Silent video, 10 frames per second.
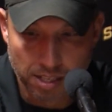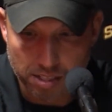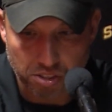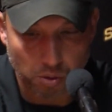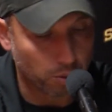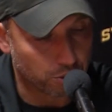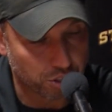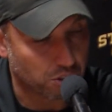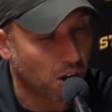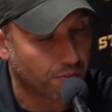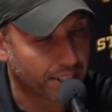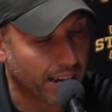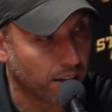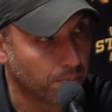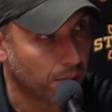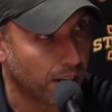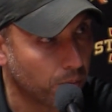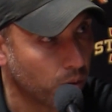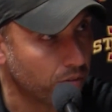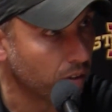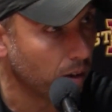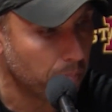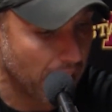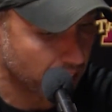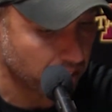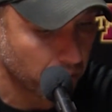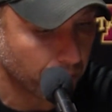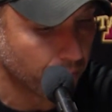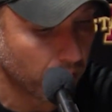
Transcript: so we're just off a count by one of our up backs, so